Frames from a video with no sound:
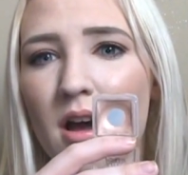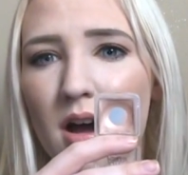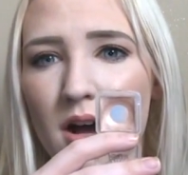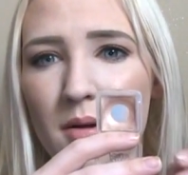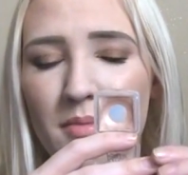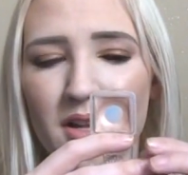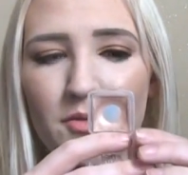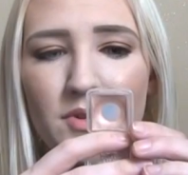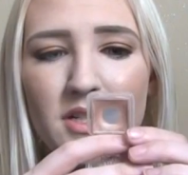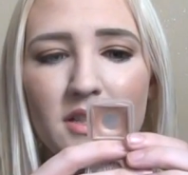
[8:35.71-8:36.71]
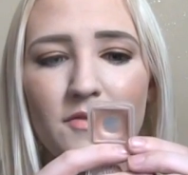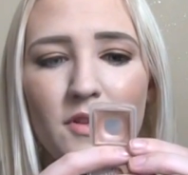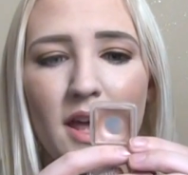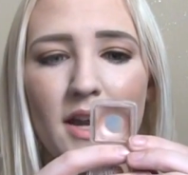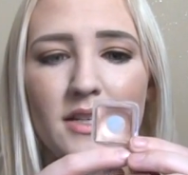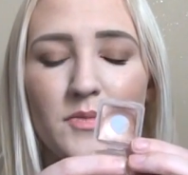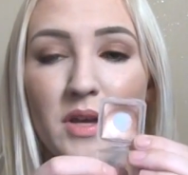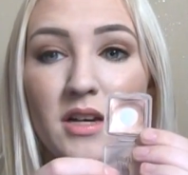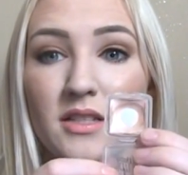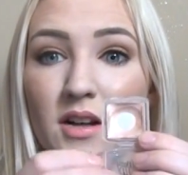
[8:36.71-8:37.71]
And the reason for that is
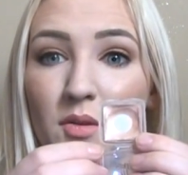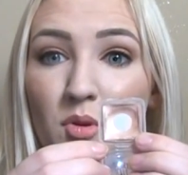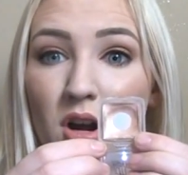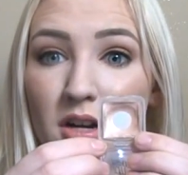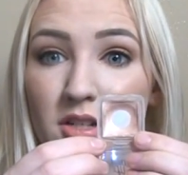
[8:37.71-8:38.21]
because now the product